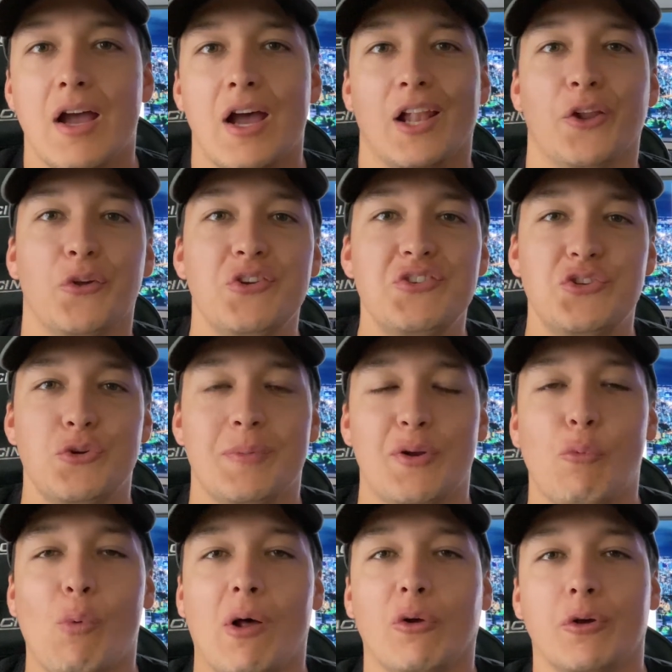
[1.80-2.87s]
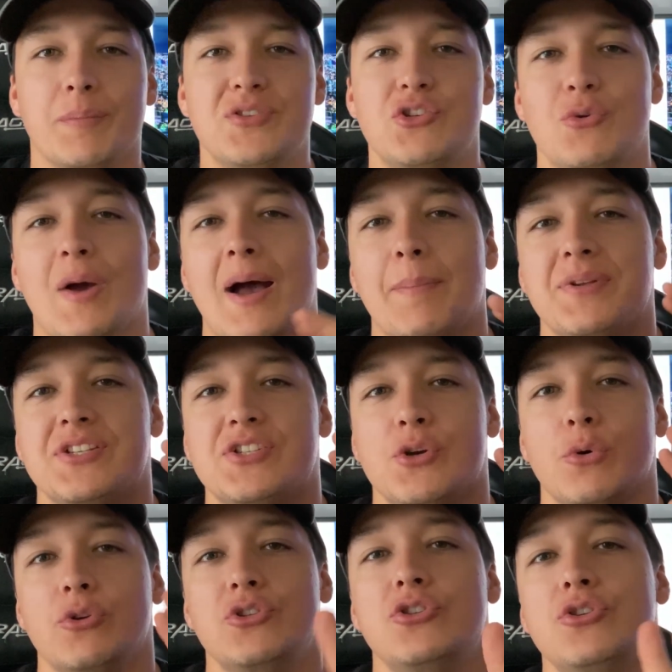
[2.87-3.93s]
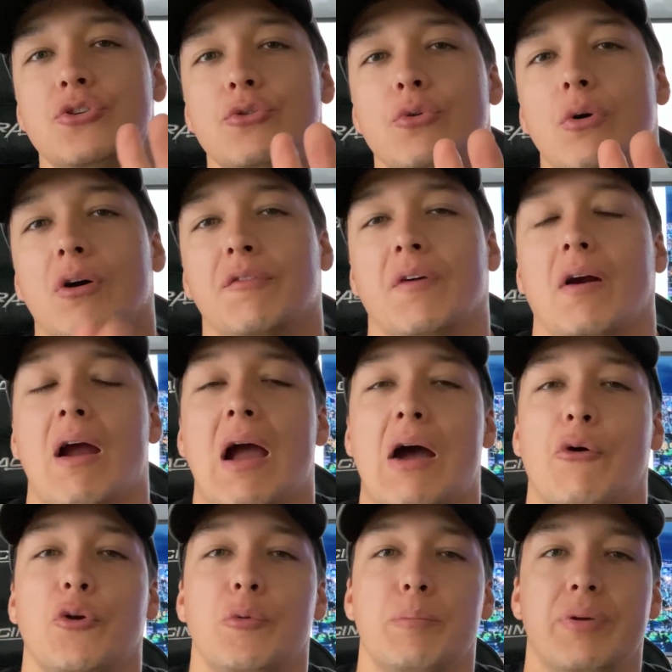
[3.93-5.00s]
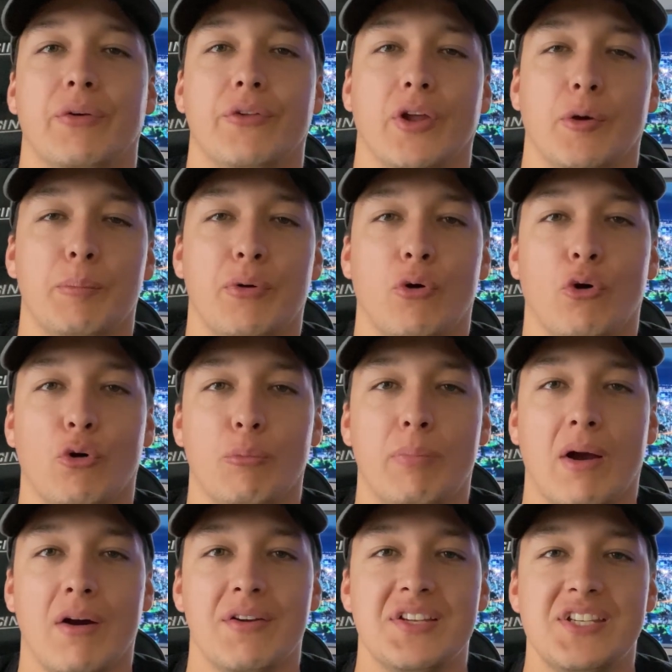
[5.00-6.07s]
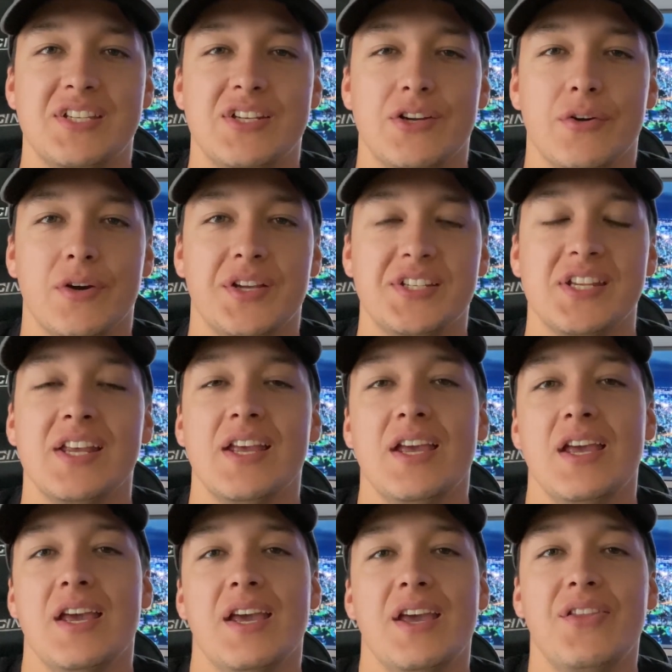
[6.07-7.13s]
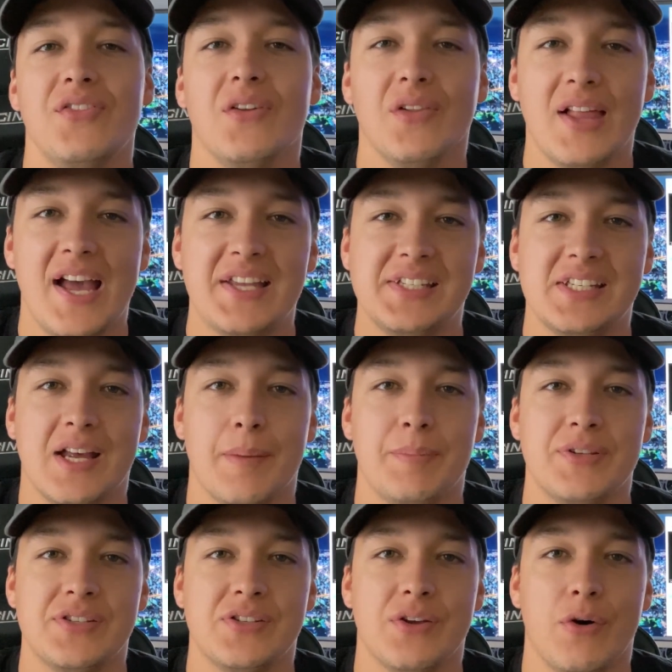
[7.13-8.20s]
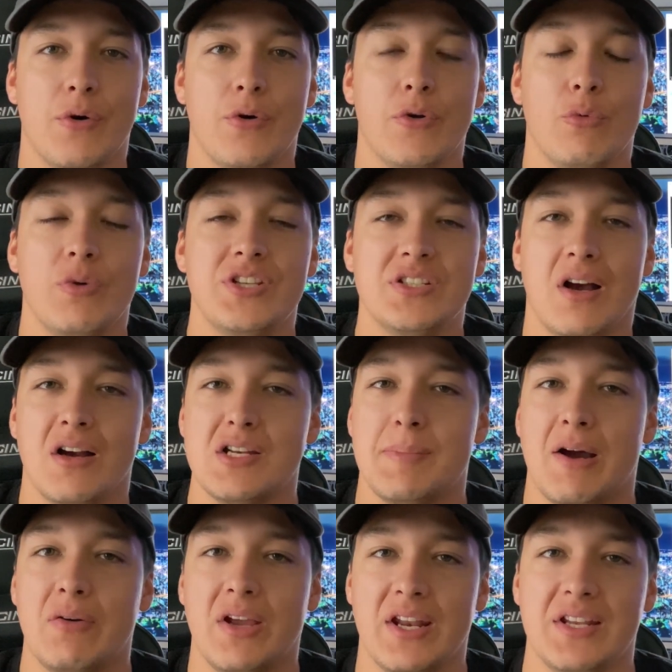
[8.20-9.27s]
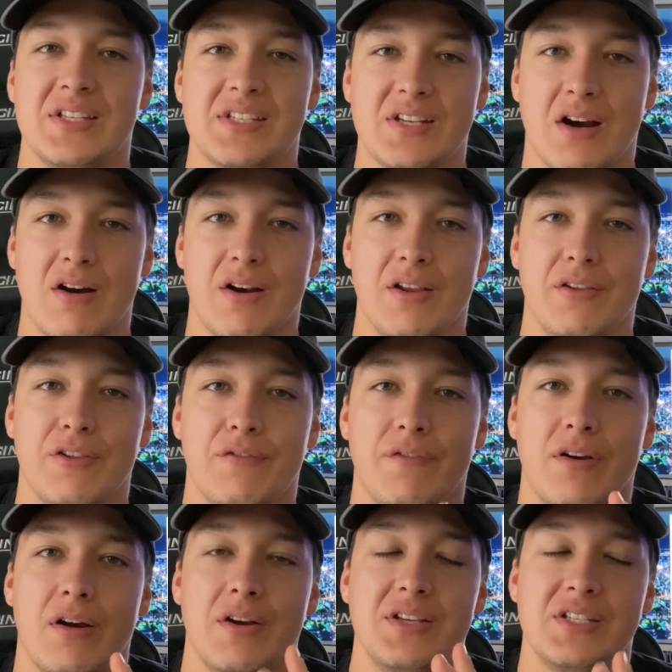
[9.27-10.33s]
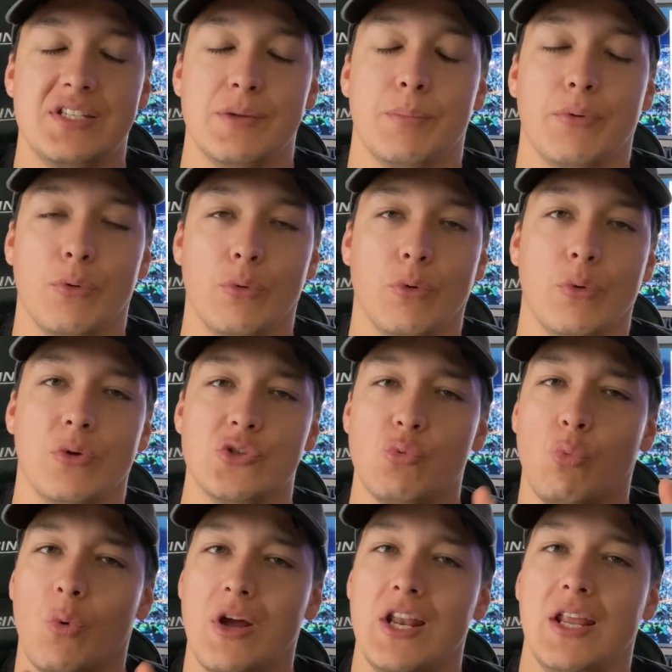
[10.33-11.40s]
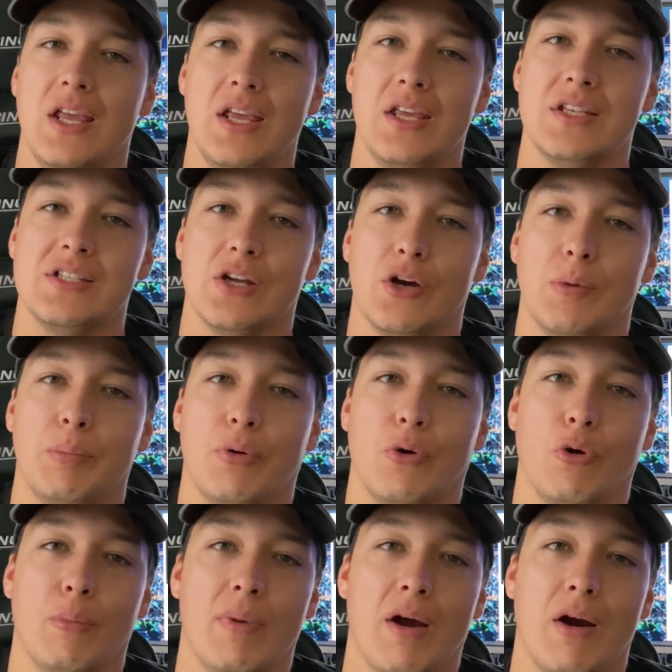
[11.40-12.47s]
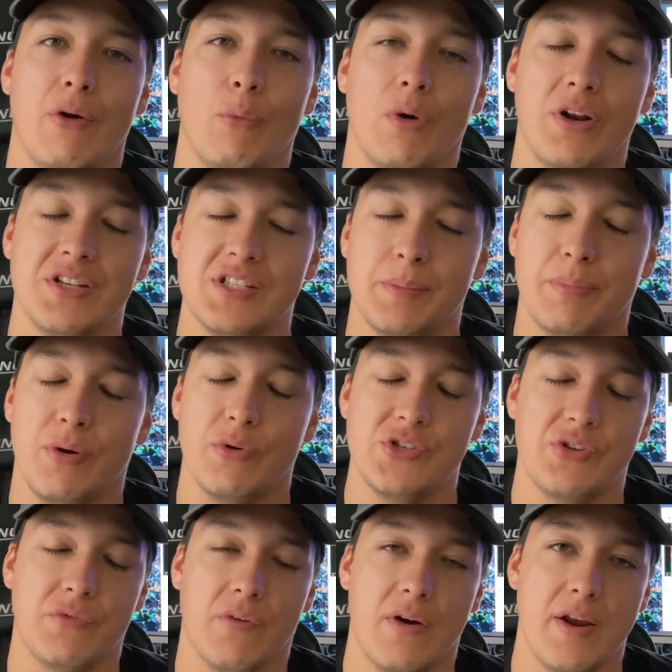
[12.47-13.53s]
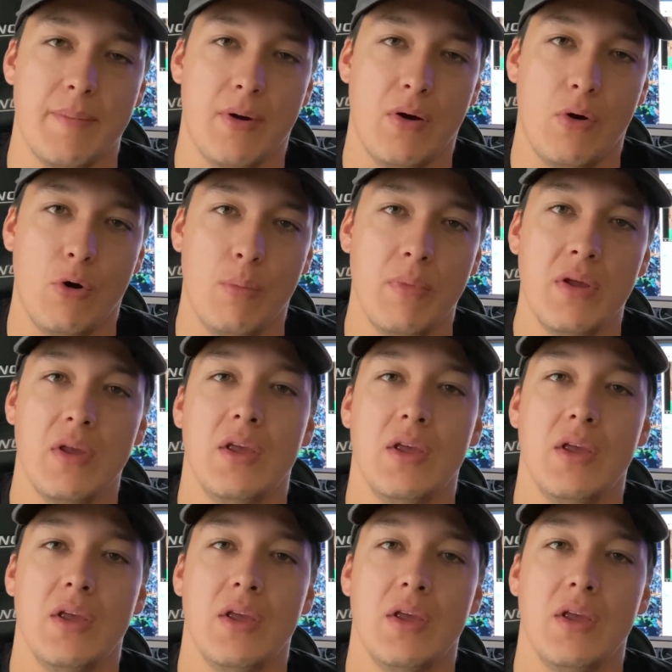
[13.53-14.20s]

Hello YouTube and welcome to episode 2 of our How to Build a Pole Barn series. In the last episode, we talked about getting started, the very simple rules. What is a pole barn? What is a post frame home?